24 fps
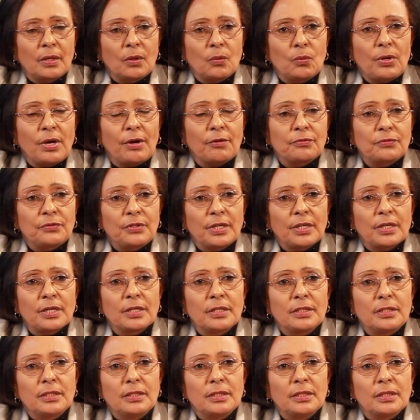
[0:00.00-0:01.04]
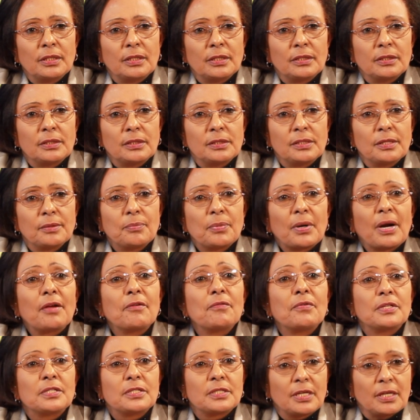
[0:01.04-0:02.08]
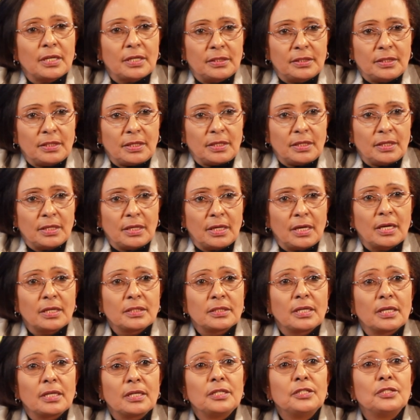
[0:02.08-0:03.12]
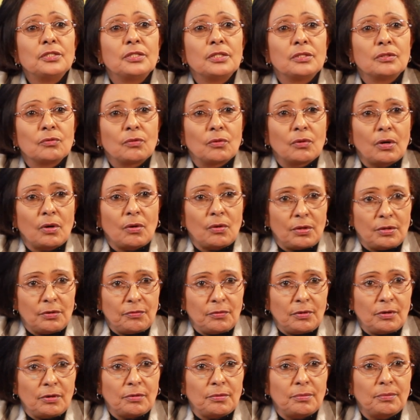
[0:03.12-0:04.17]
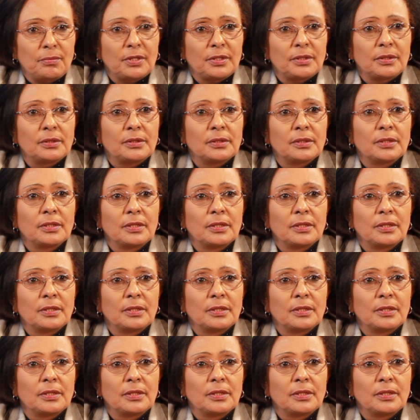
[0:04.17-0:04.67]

we have taken the private sector as an engine for our development